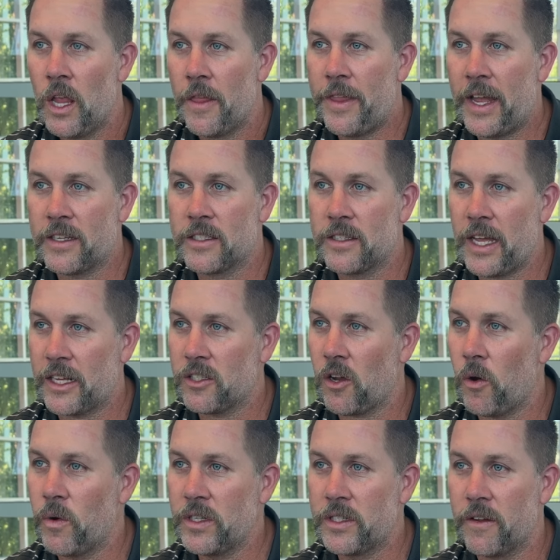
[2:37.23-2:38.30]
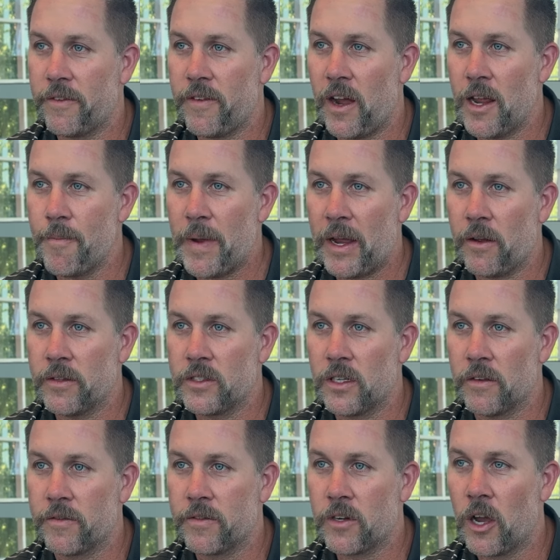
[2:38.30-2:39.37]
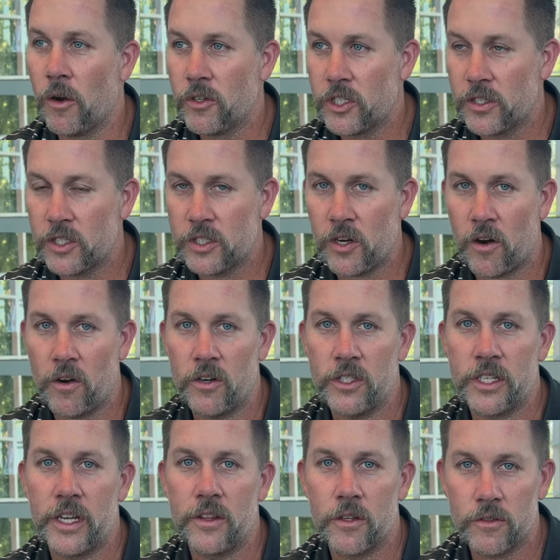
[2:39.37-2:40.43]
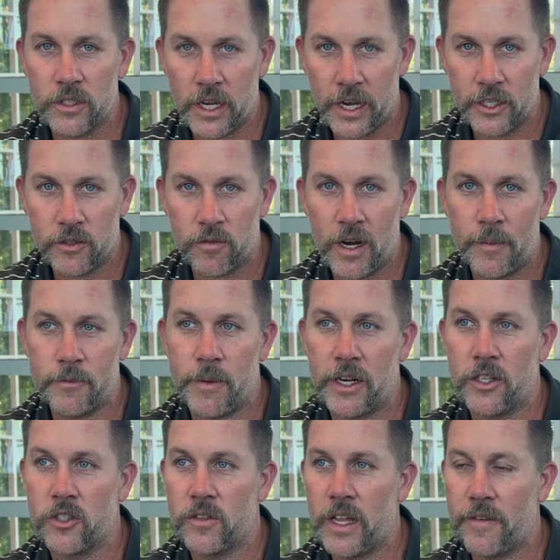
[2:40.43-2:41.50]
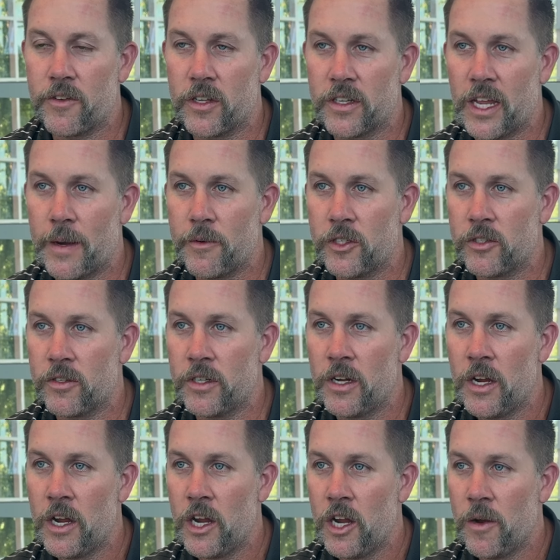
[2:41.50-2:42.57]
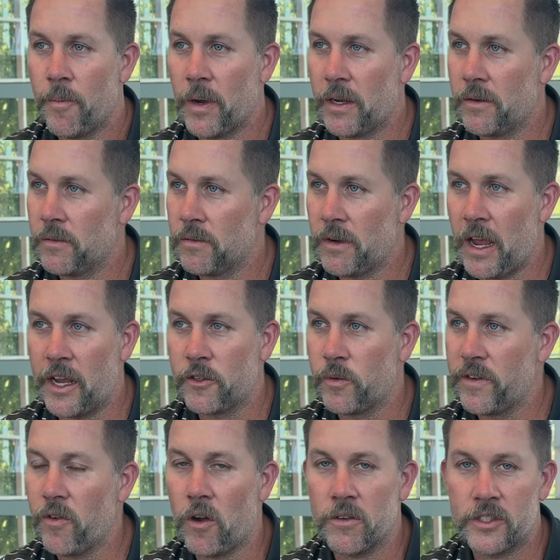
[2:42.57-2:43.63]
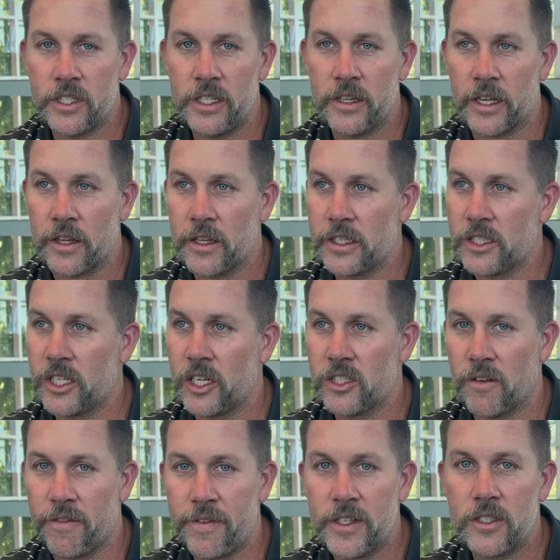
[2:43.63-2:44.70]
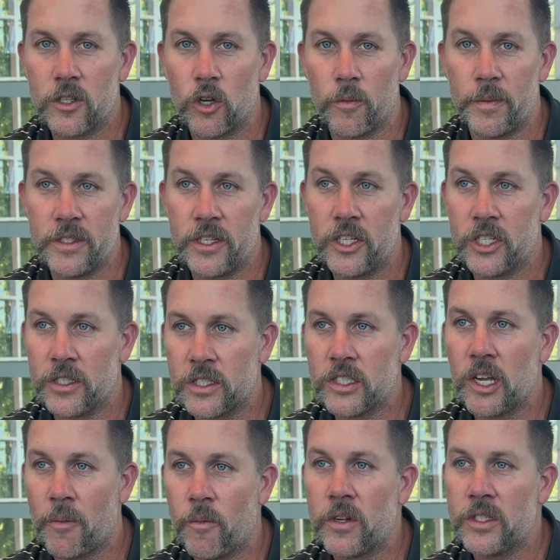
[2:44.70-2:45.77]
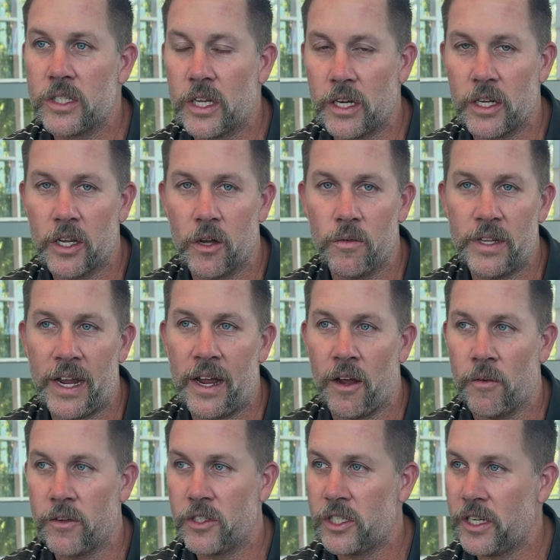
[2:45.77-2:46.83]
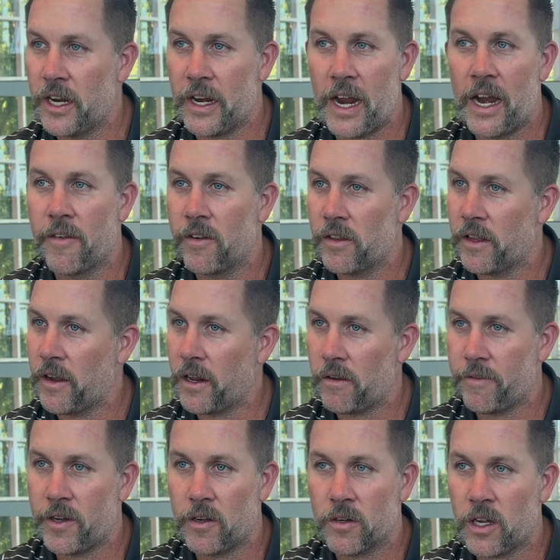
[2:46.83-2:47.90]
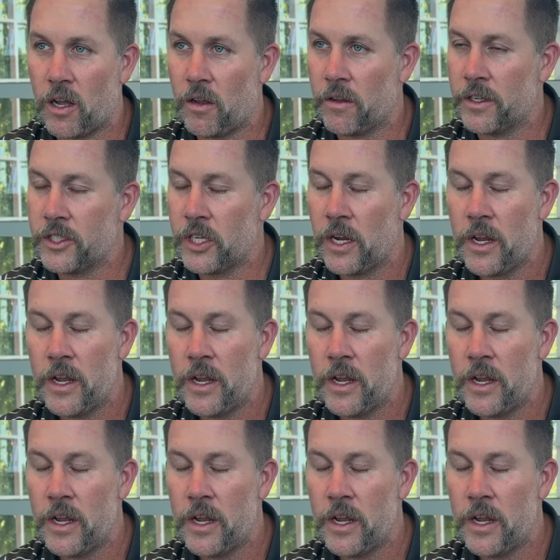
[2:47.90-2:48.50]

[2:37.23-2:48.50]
that's always the fine balance of coaching the starters, getting those guys reps, making sure they have good chemistry. But as we've all seen, like it's such a physical position, someone's gonna go down. You see it at every level, NFL, college.